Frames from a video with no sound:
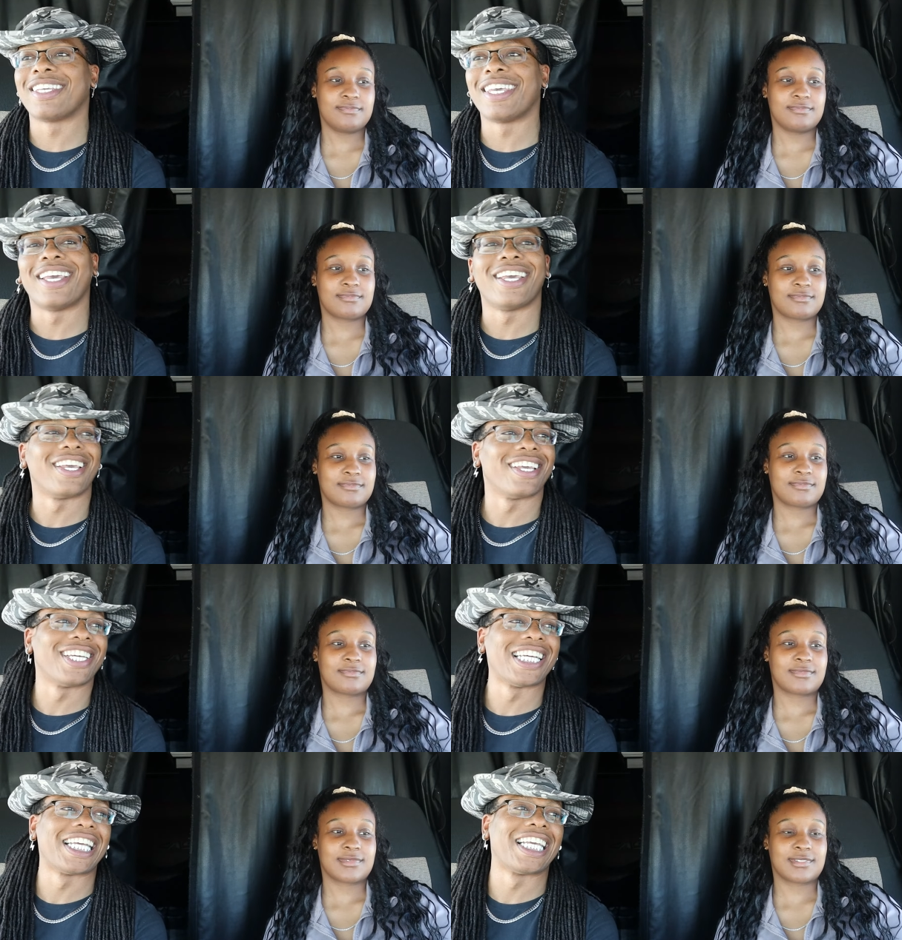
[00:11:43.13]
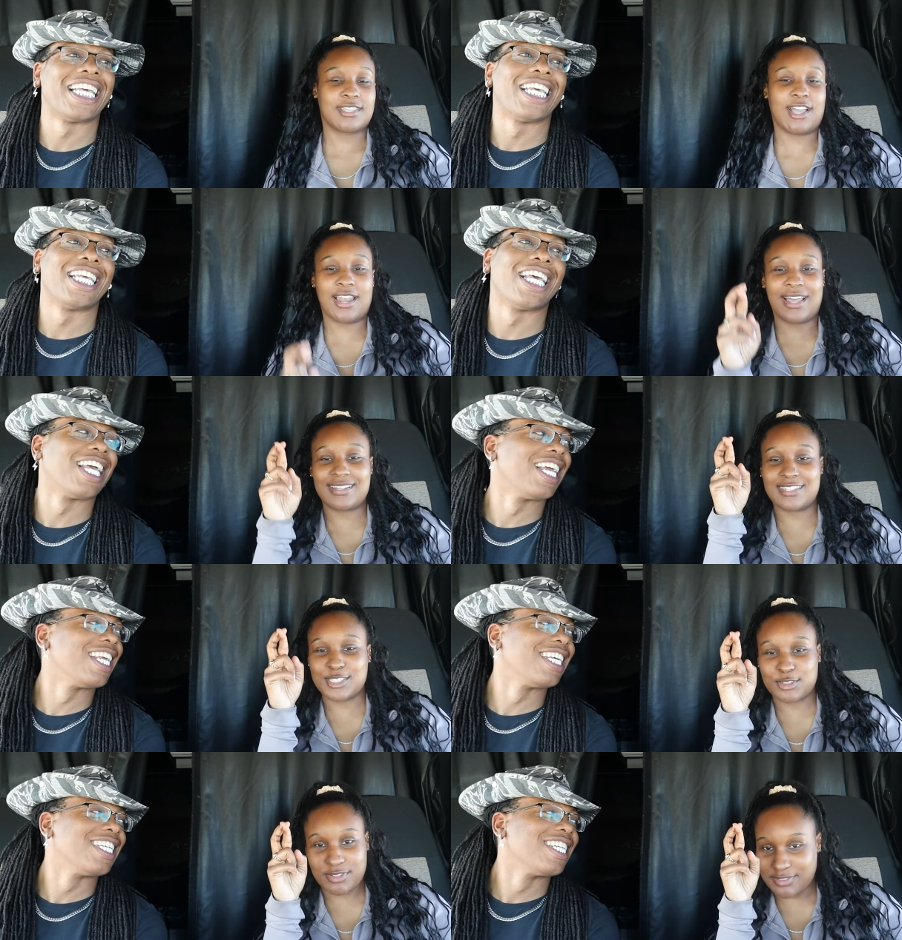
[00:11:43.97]
Speaker 1: Yeah.
Speaker 2: Y'all like
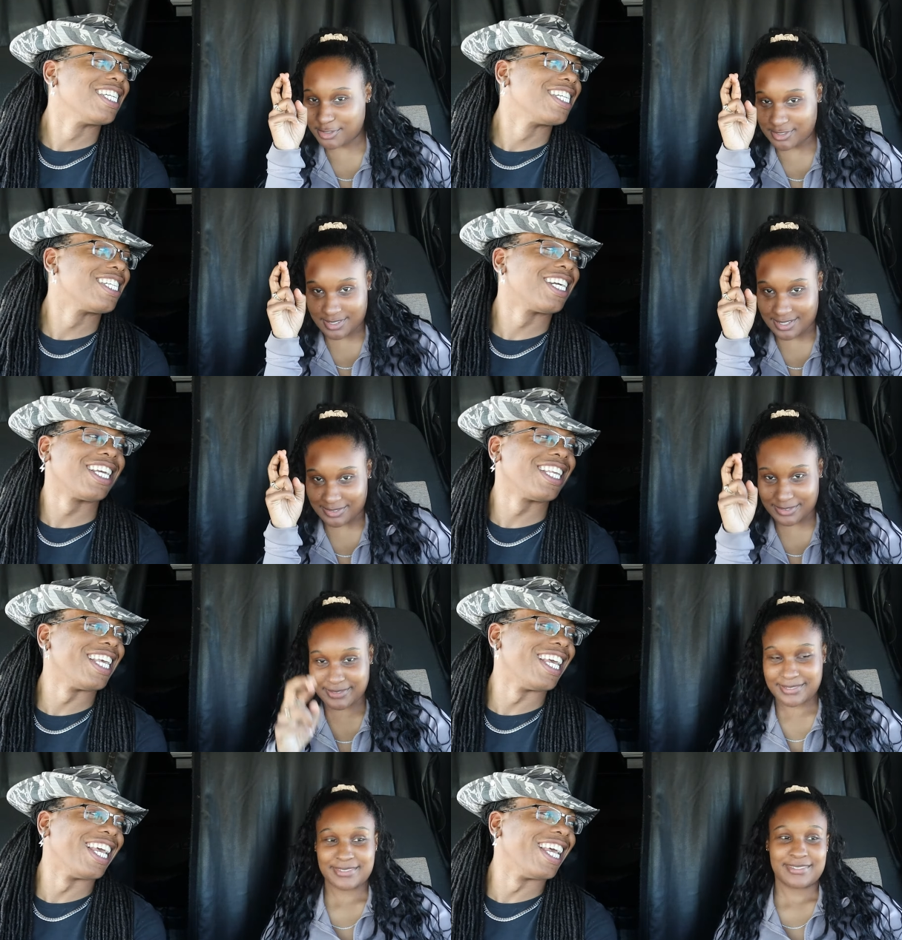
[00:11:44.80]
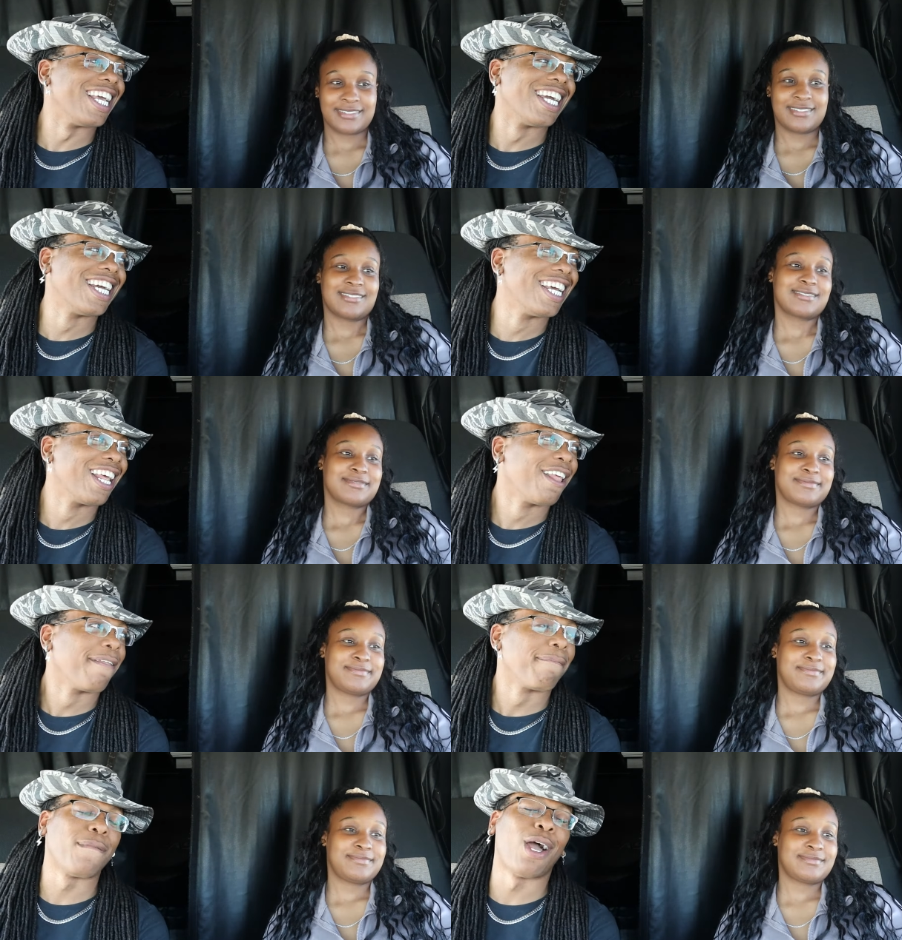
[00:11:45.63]
these 24
Speaker 1: 7. Yeah.
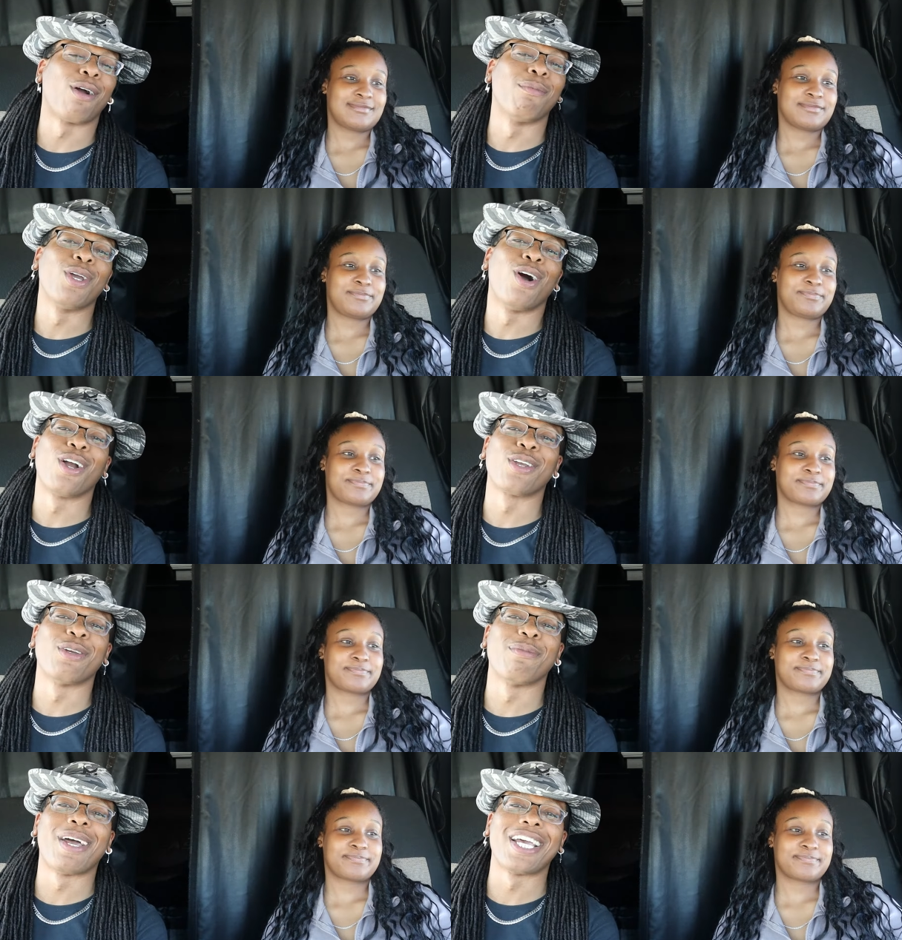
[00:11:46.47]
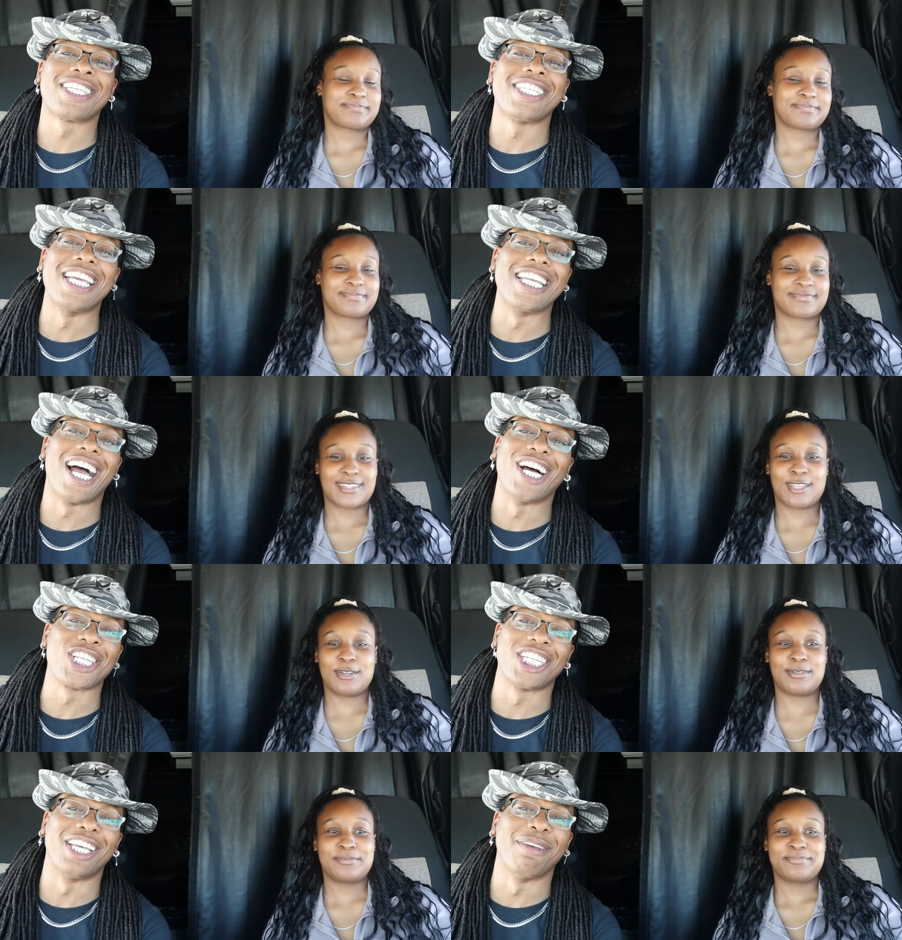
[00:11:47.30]
Y'all gonna be arguing about shit y'all
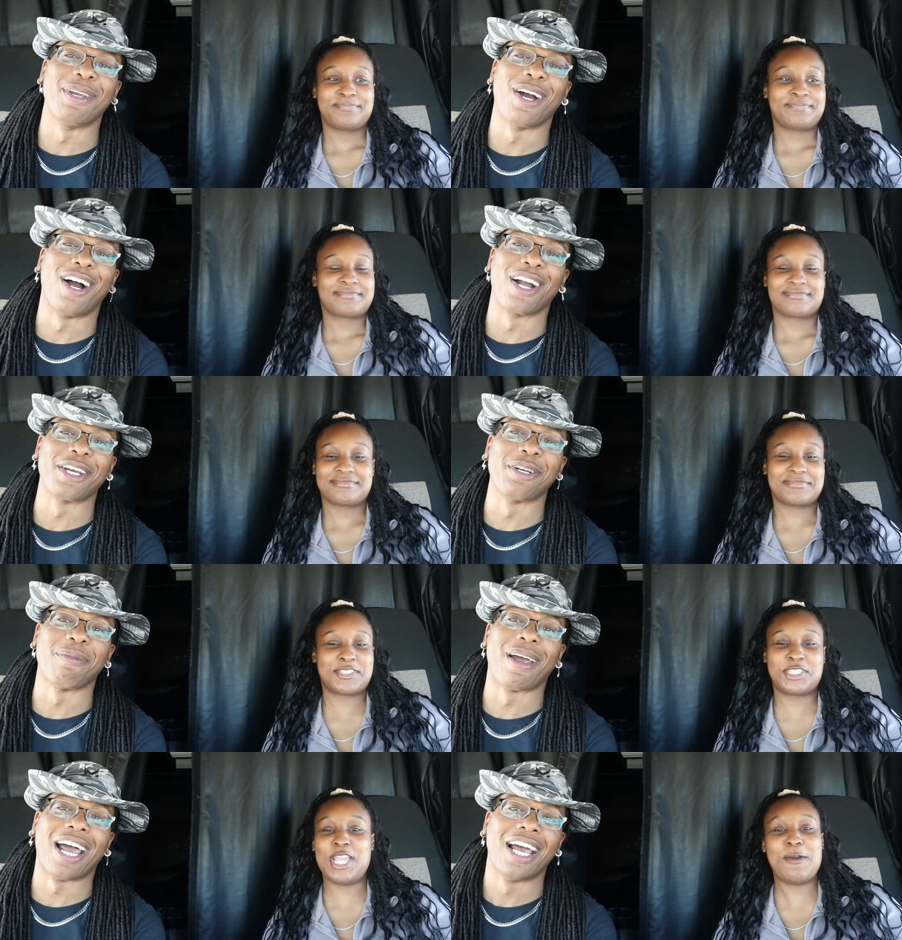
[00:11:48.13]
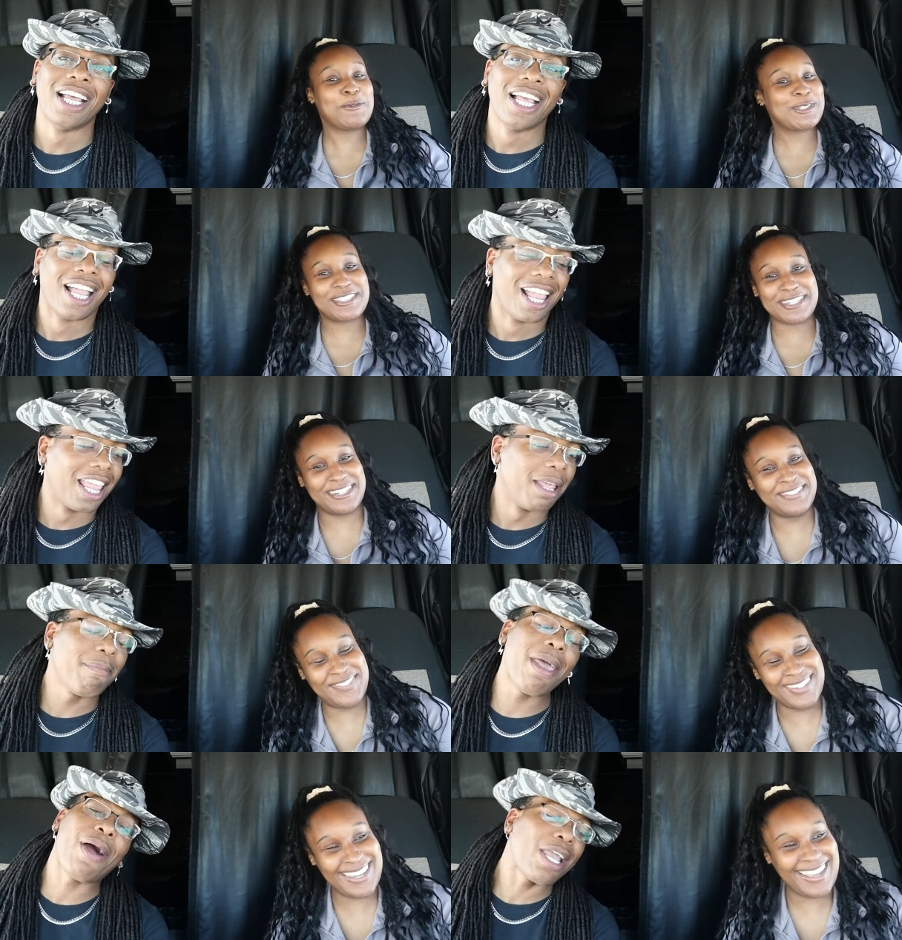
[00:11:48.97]
yep. shouldn't even be arguing about. Simple stuff.
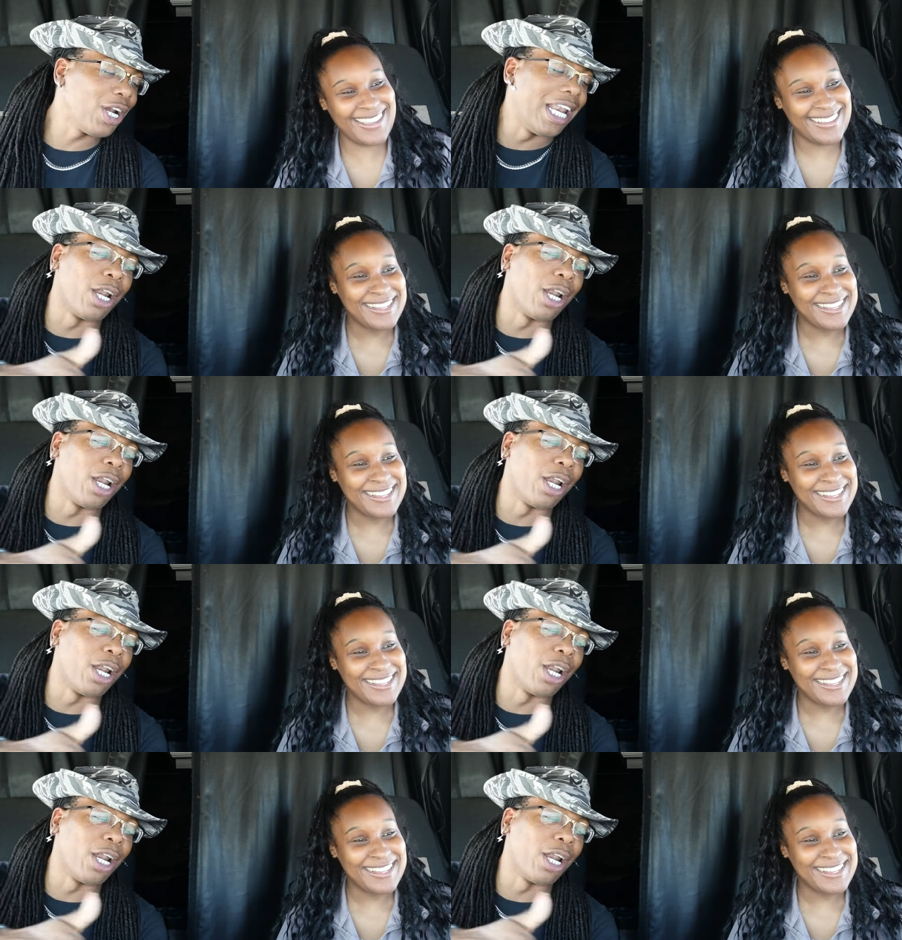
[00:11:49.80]
Man, why you